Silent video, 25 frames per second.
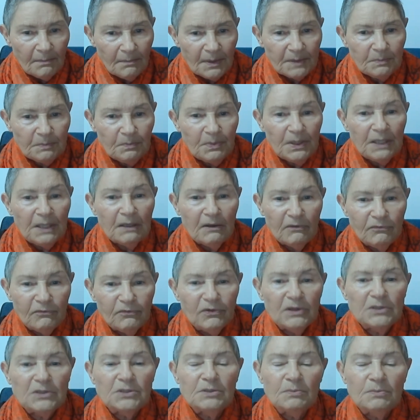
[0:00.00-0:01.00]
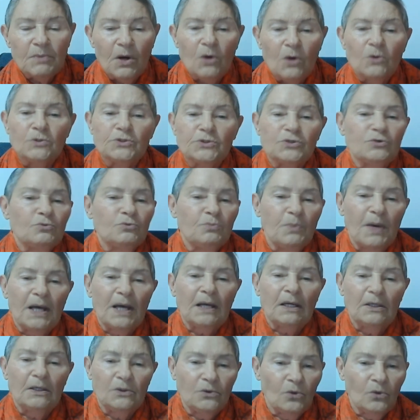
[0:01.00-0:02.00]
But being a victim holds you
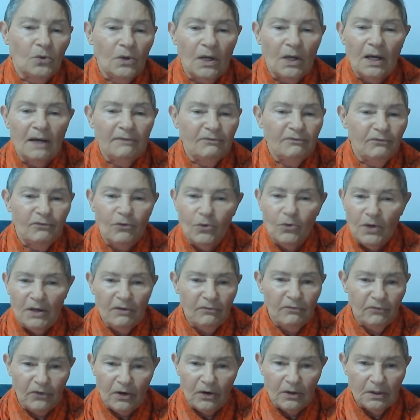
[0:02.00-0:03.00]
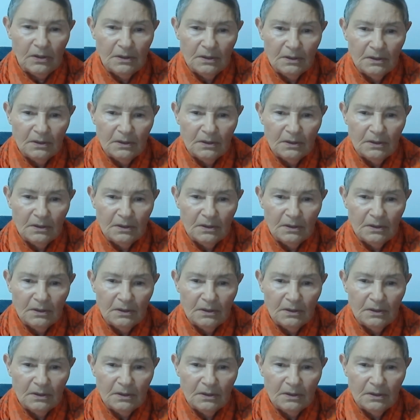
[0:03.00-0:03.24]
back in your life forever.